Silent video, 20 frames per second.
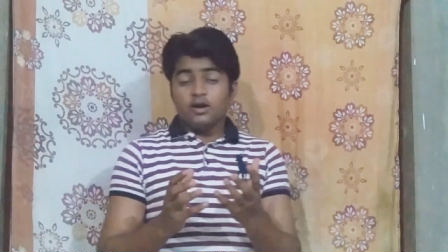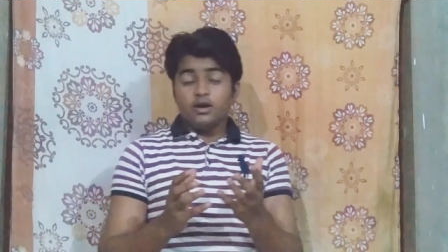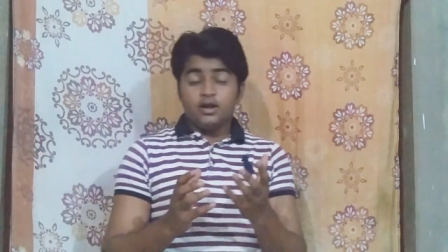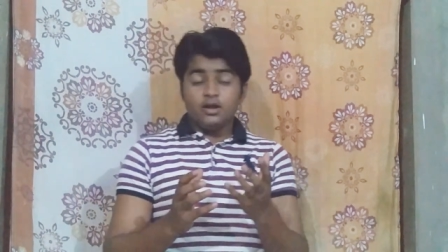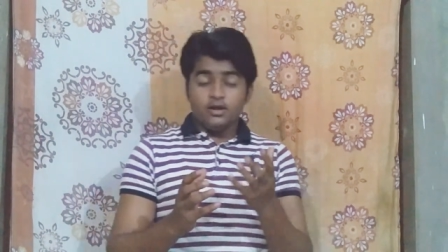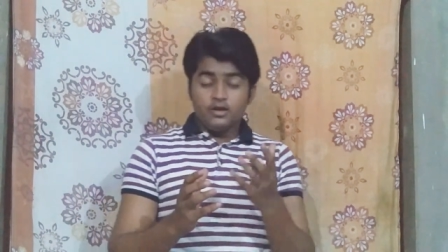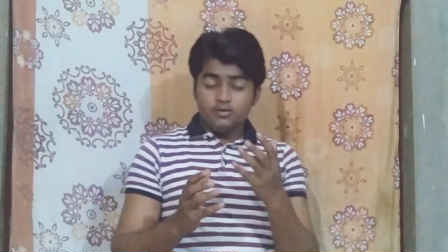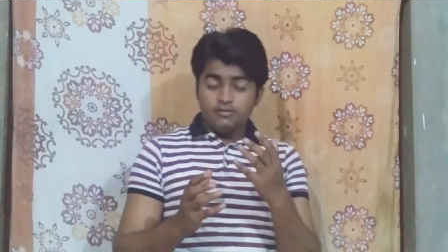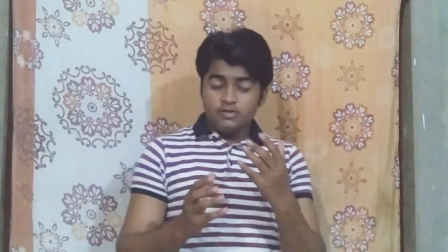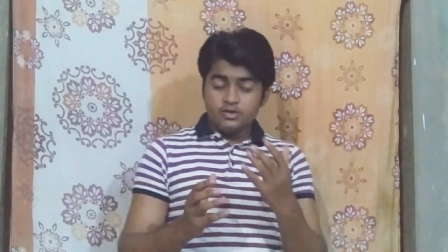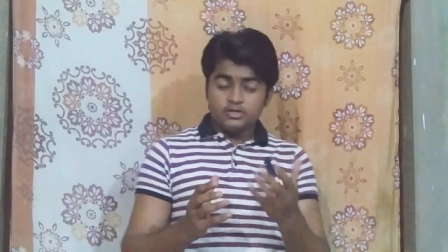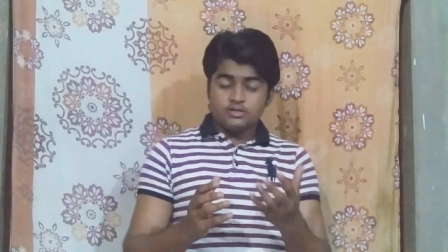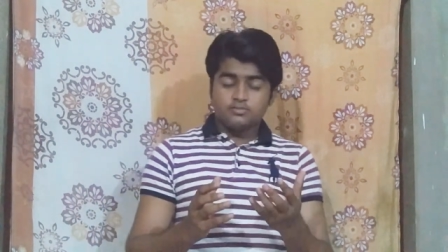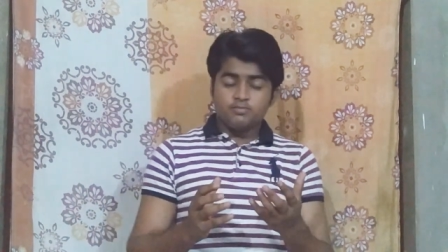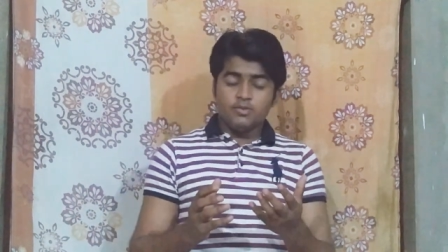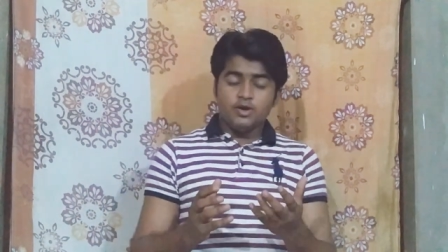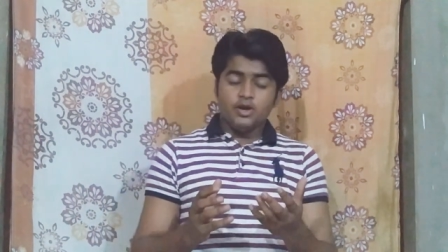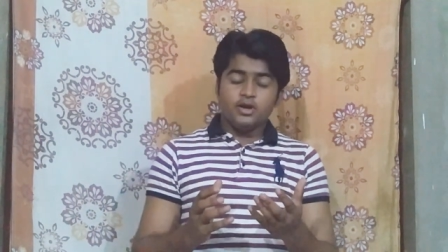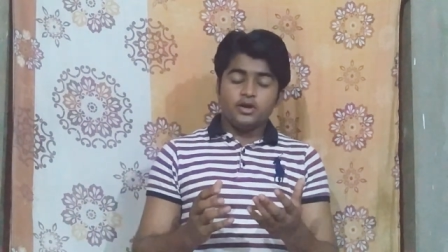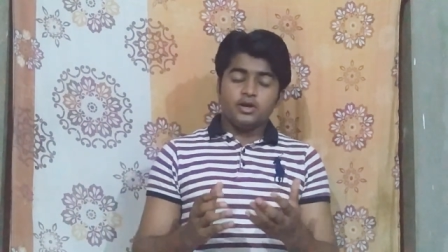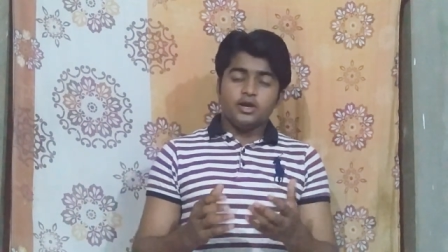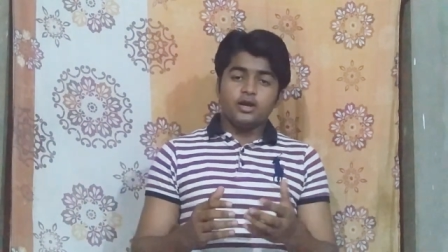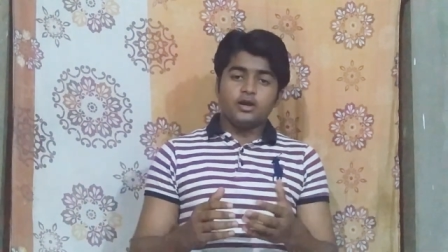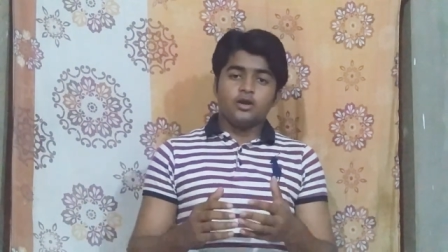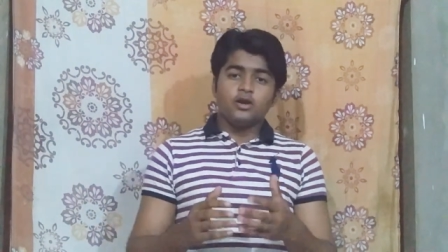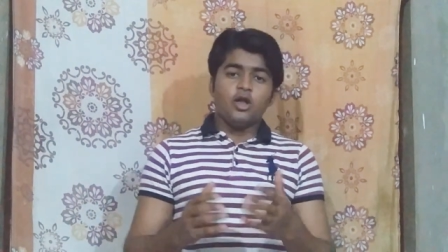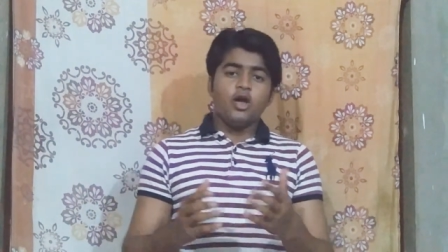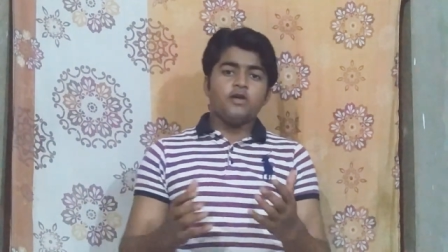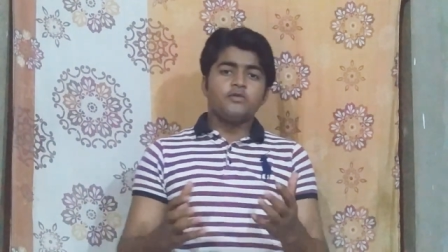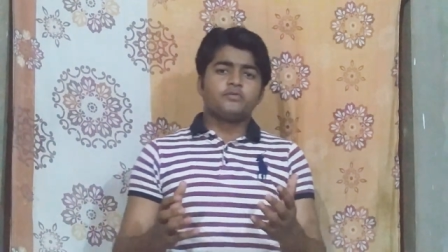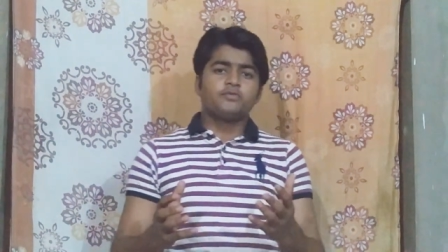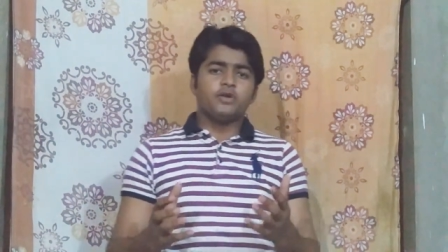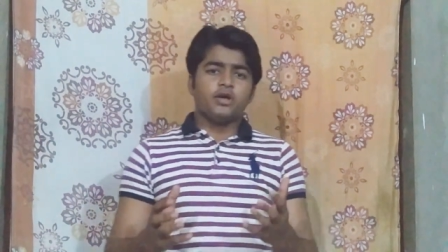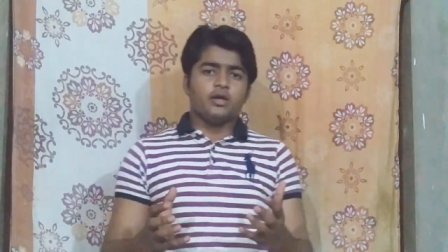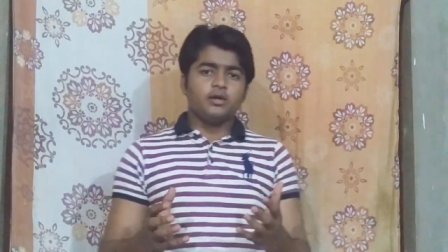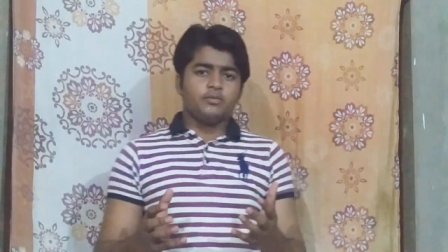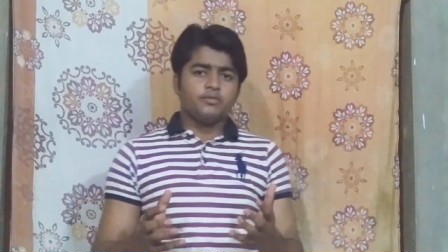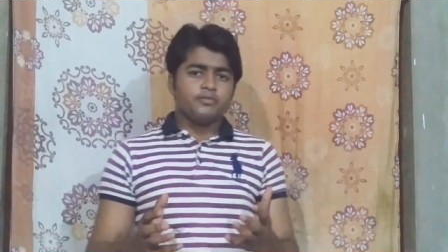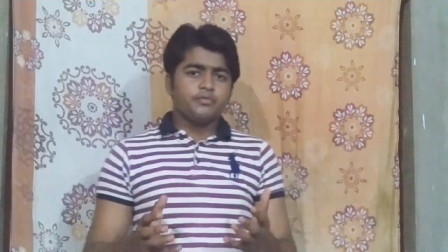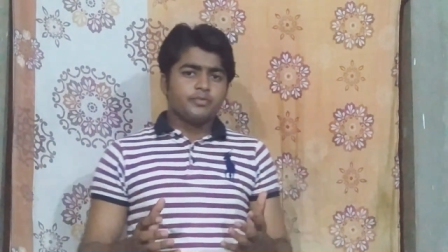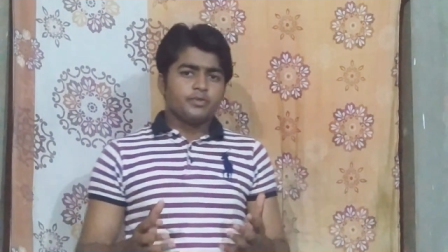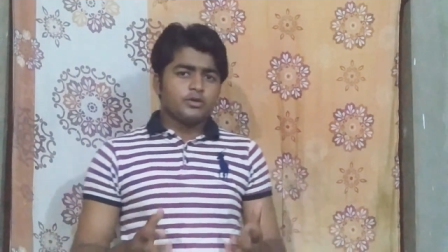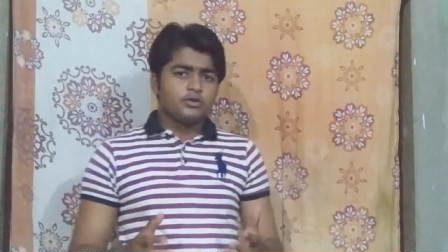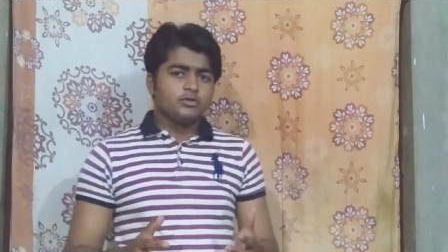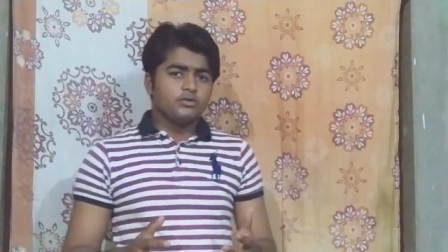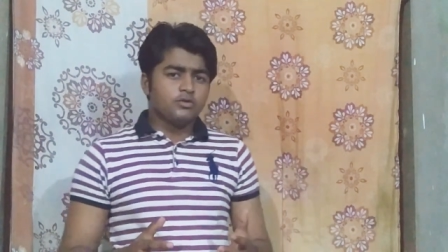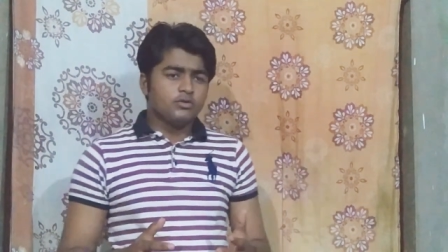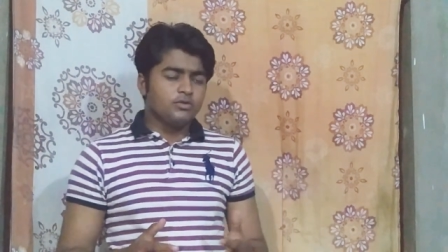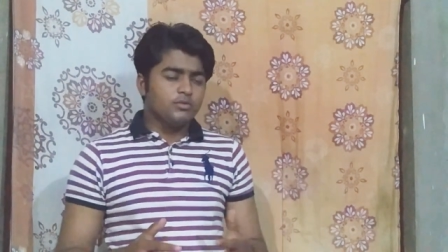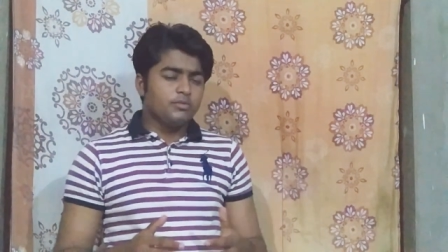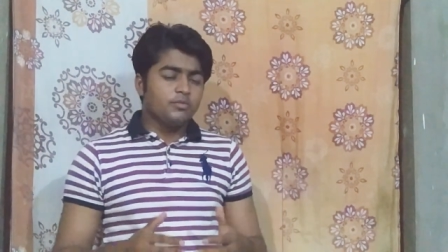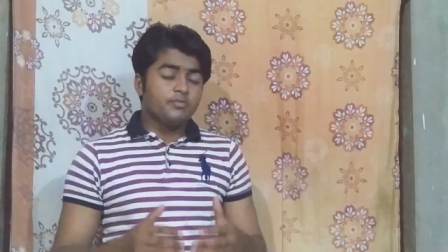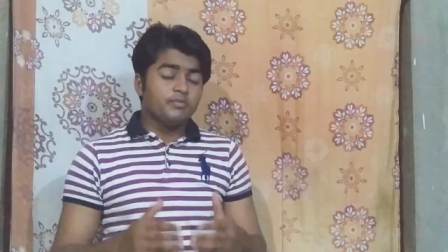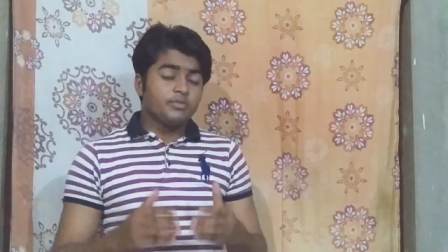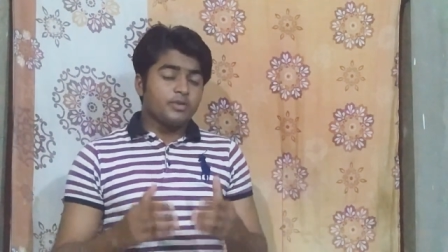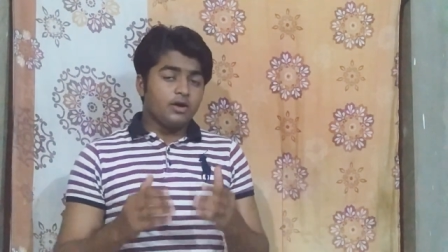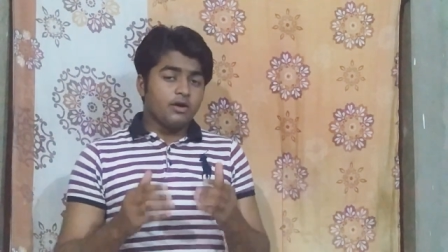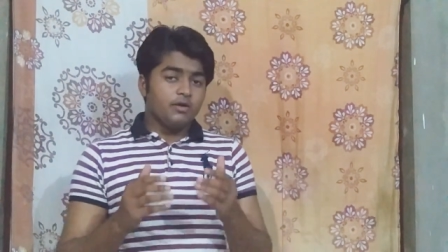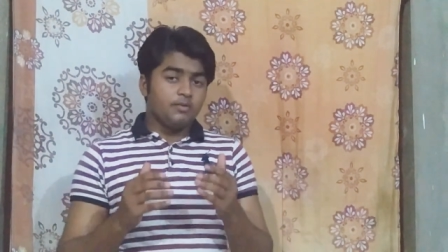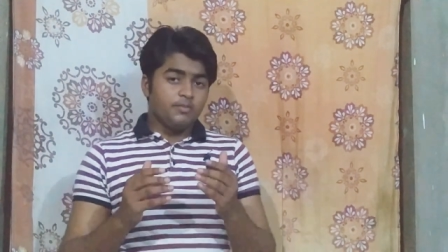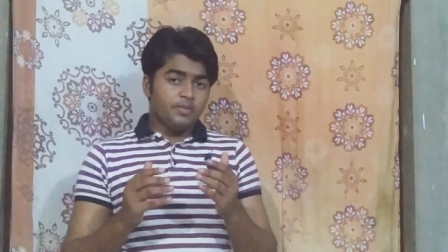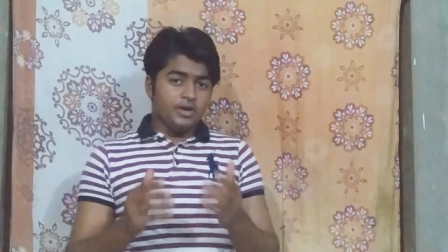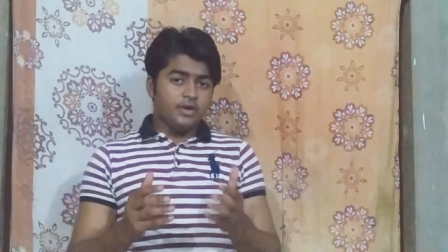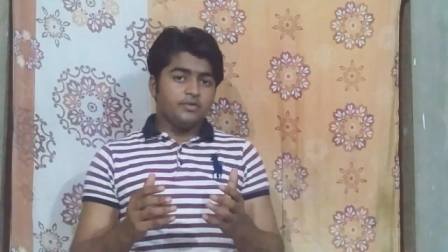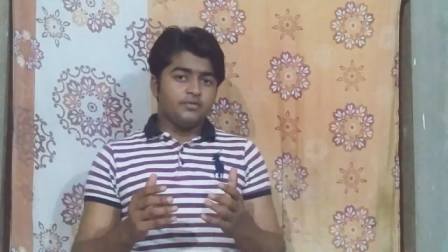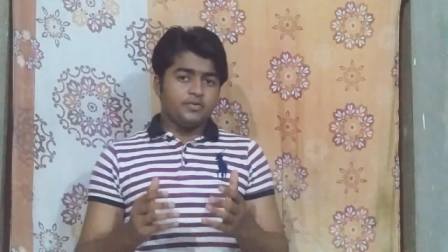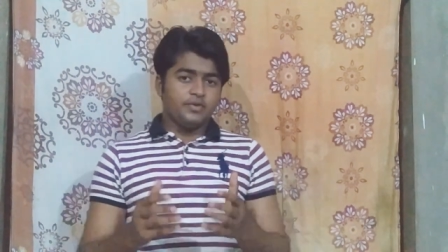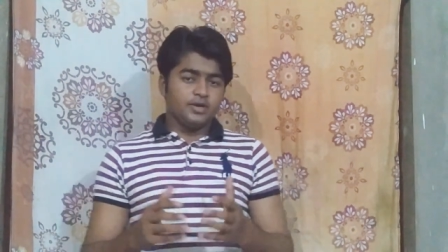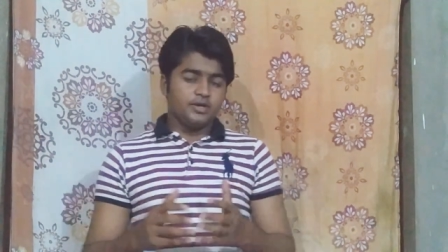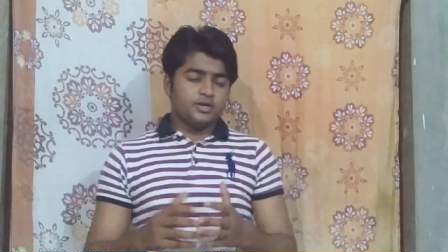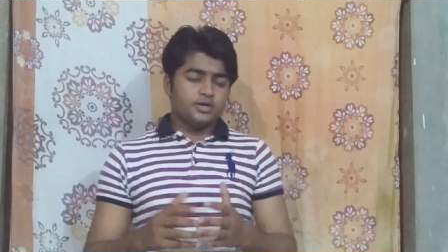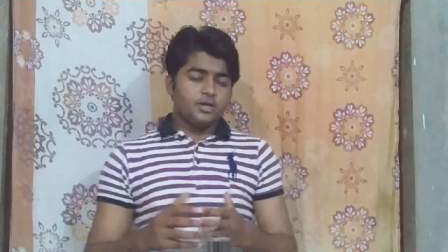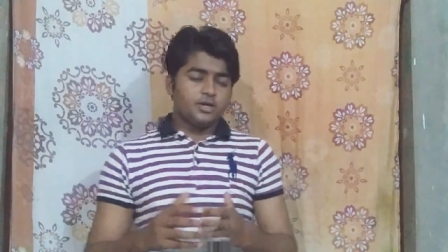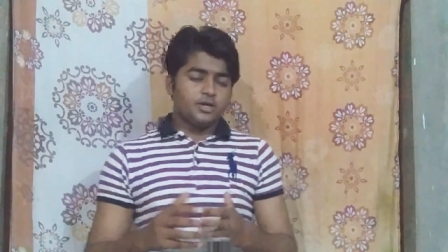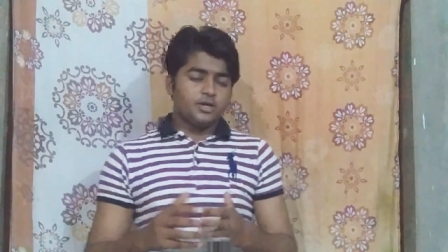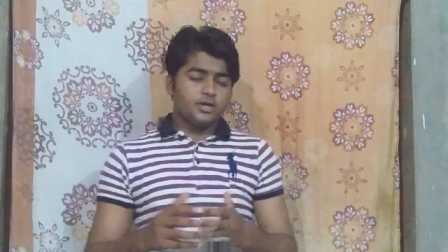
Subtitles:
investment and lifetime benefit.